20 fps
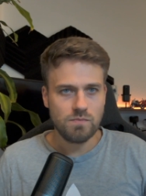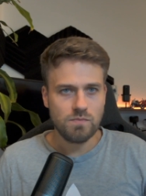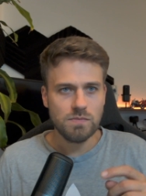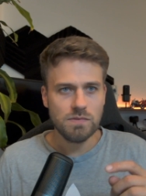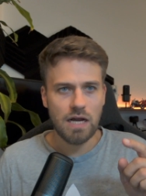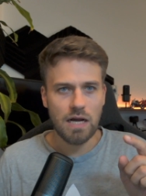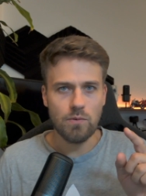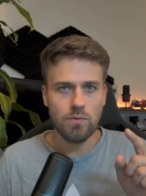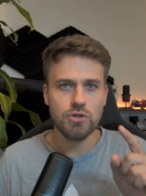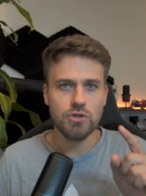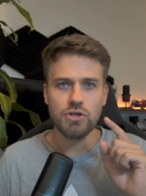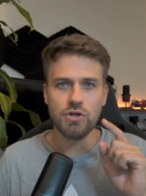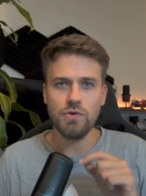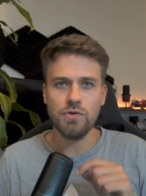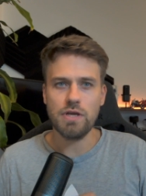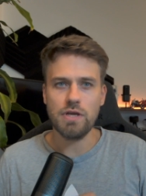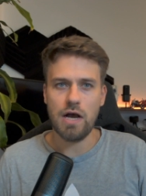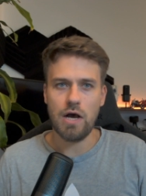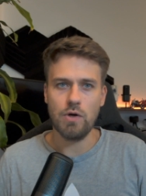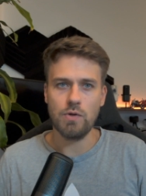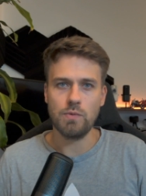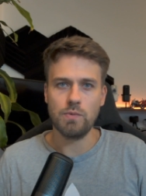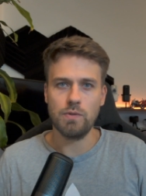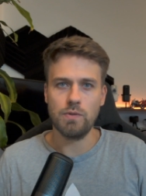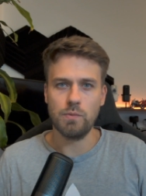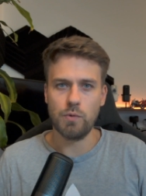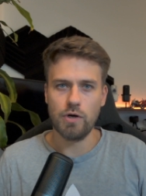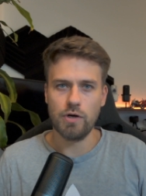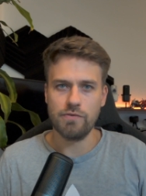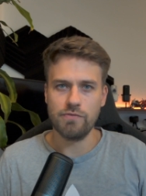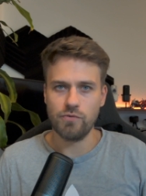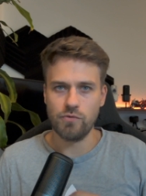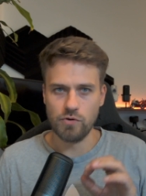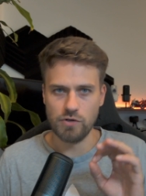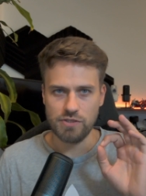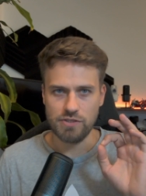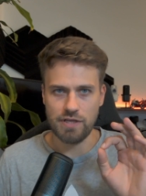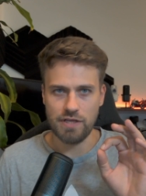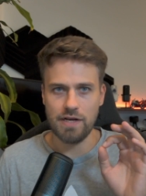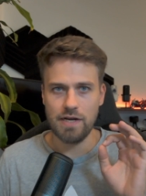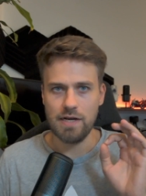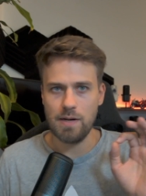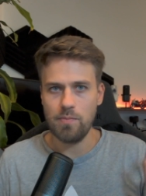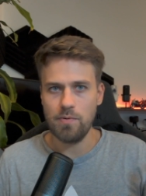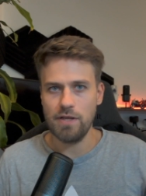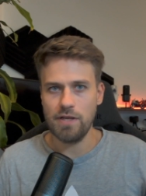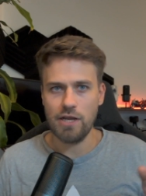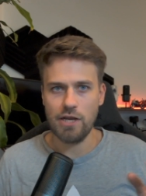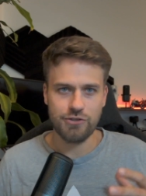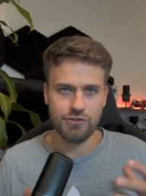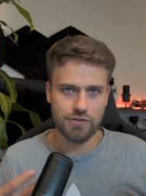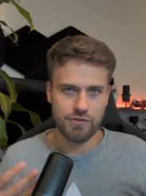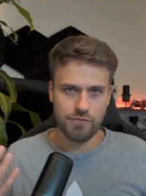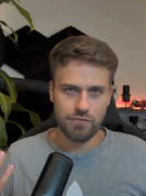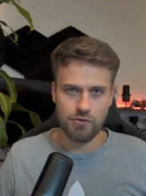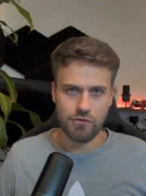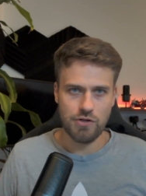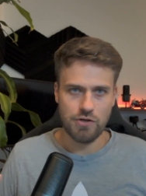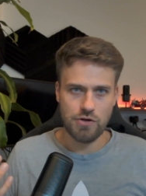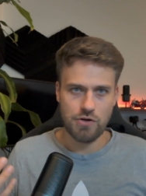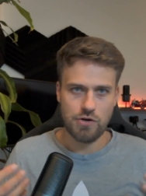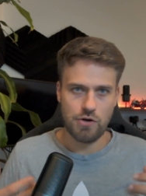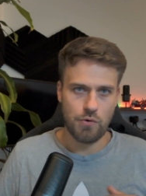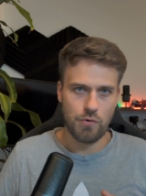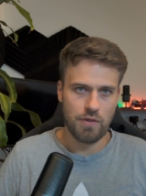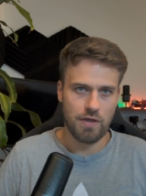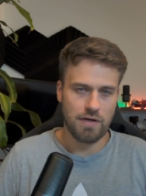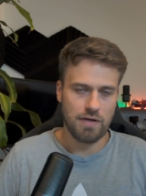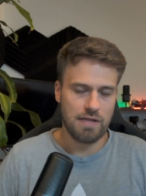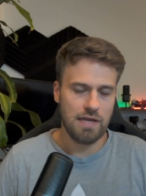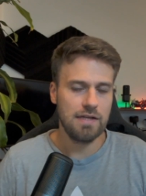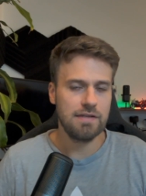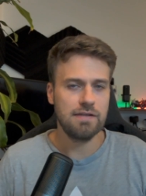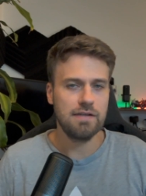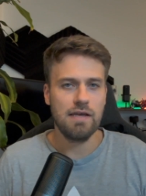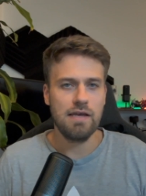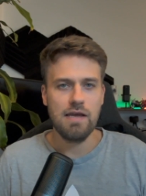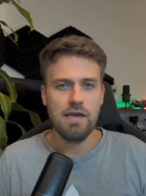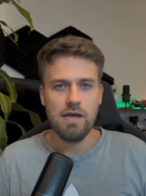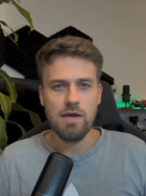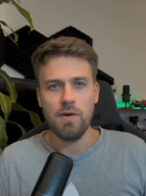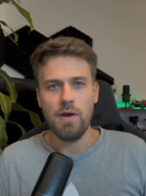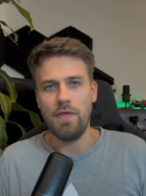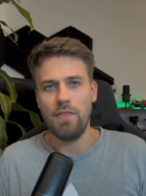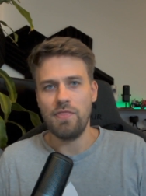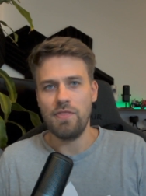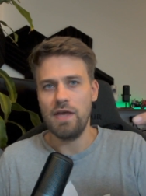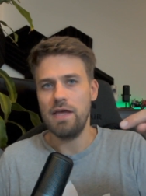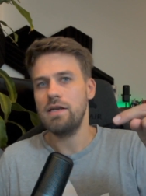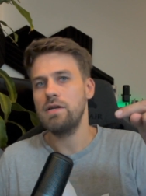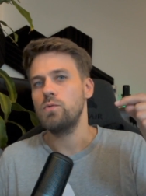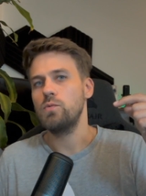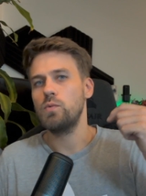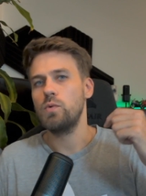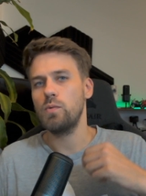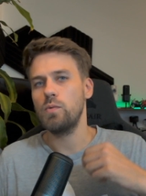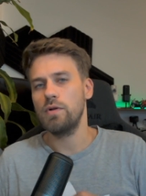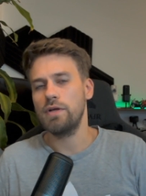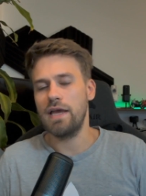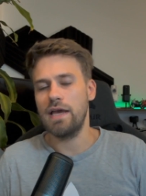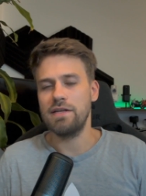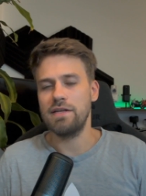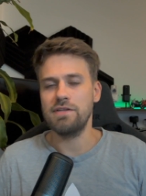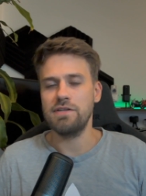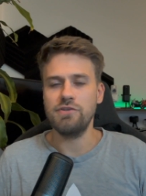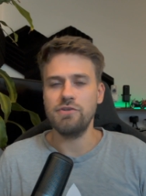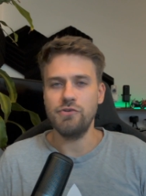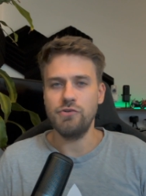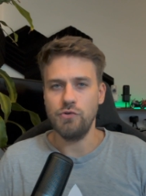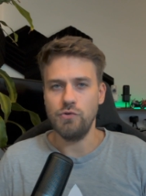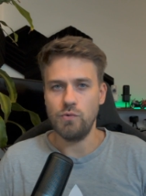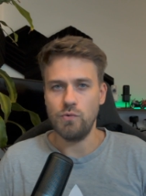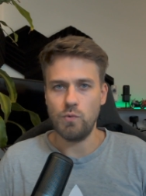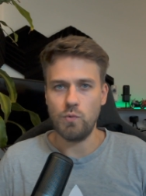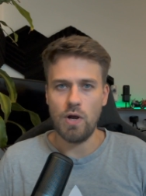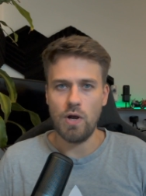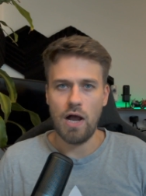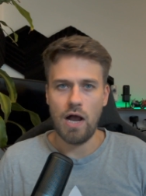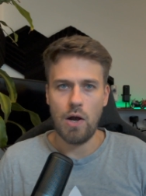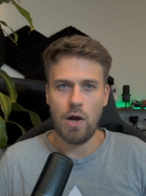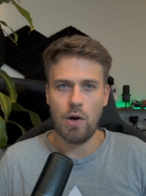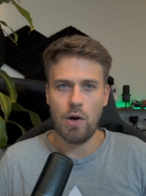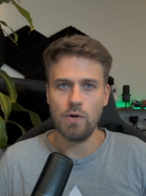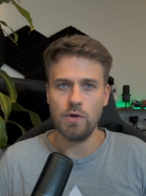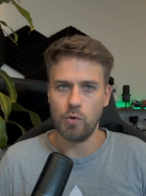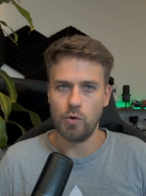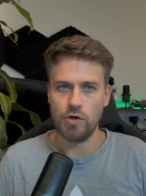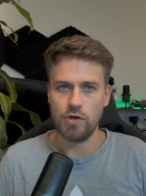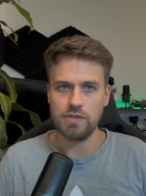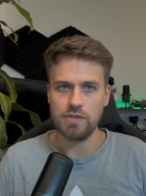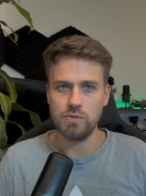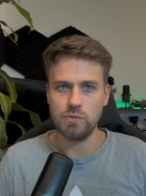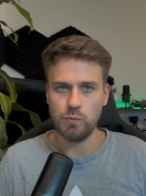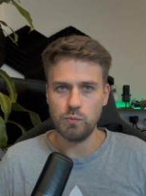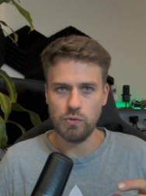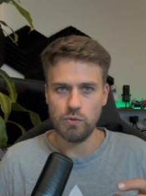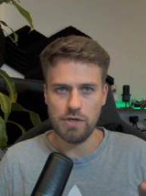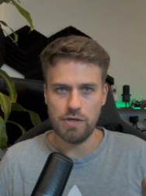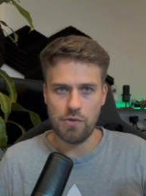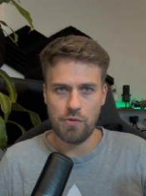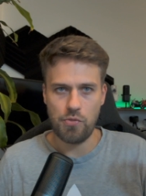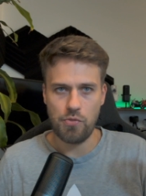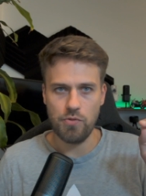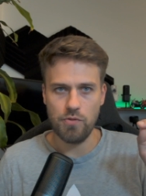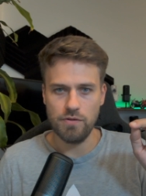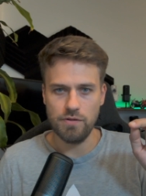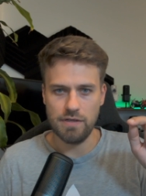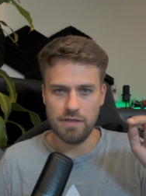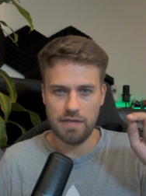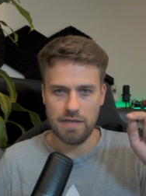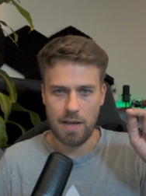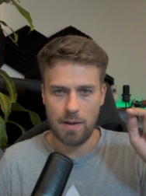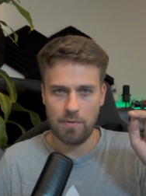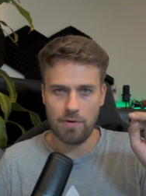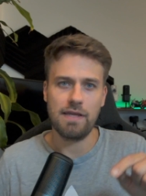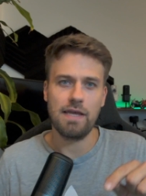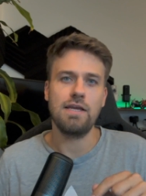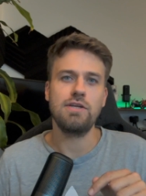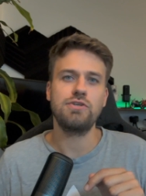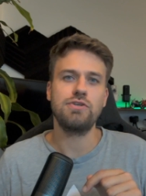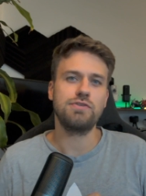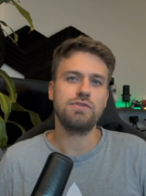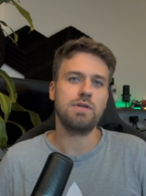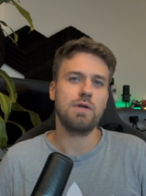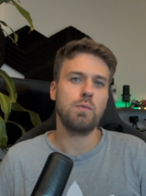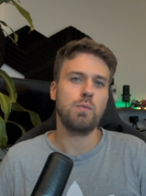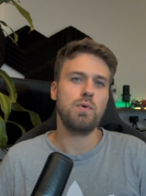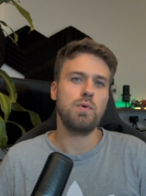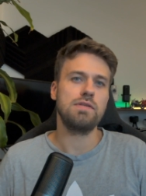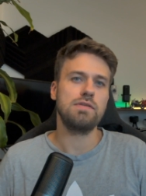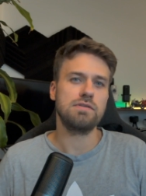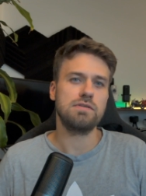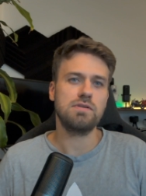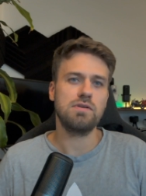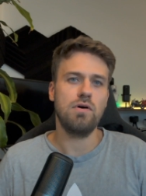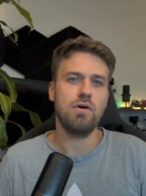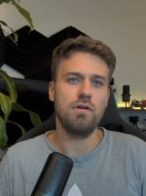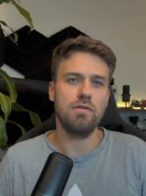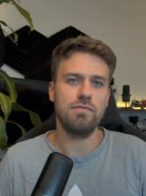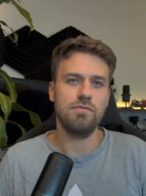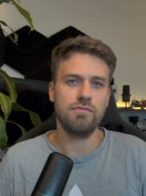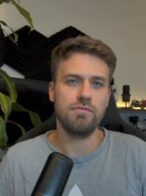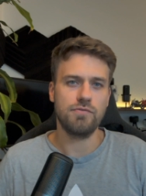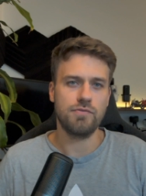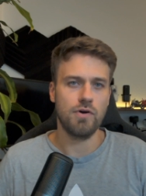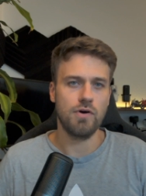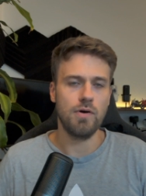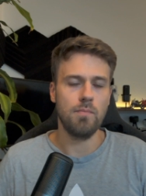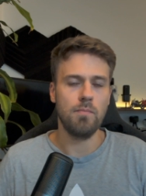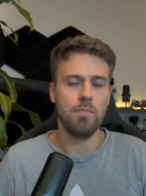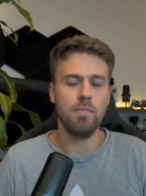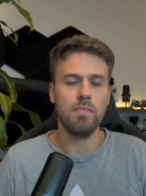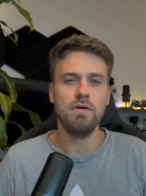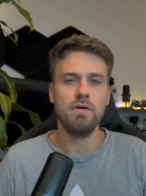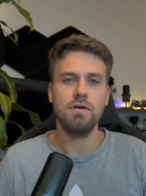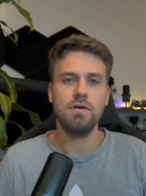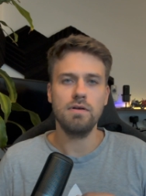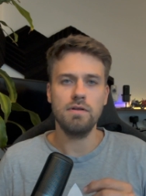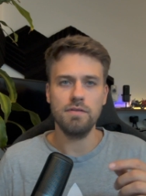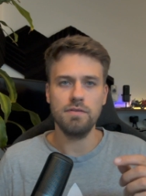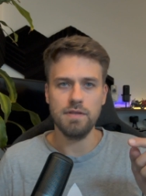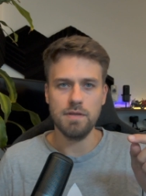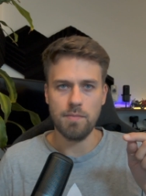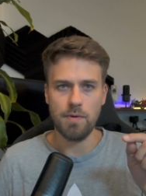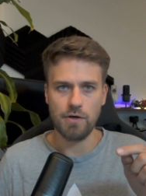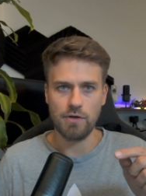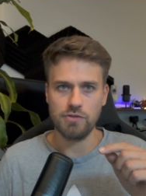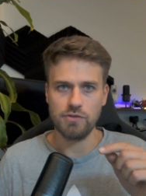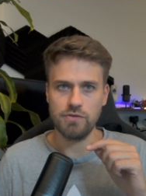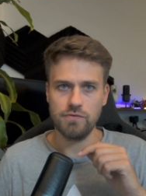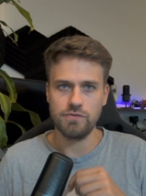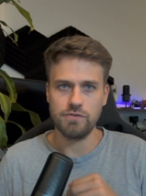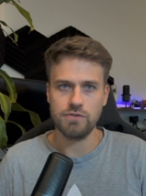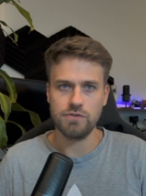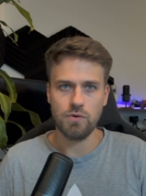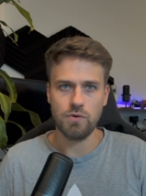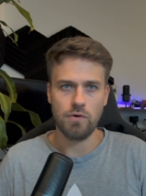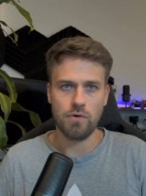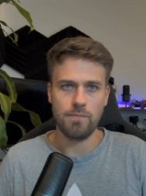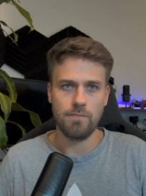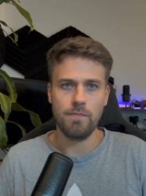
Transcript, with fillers: I will show you how it will work for standard applications if you didn't know that yet. And then we will get into how it works with the applications that we install from the Microsoft Store.